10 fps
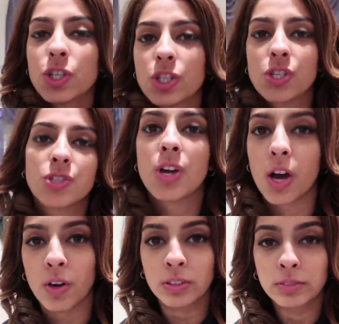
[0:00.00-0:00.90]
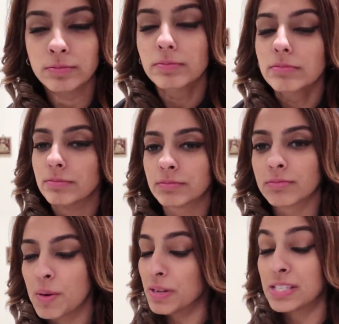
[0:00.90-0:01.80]
should snow,
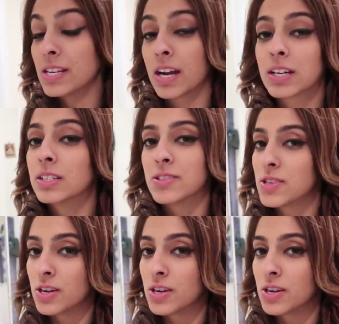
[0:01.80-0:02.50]
but it's not gonna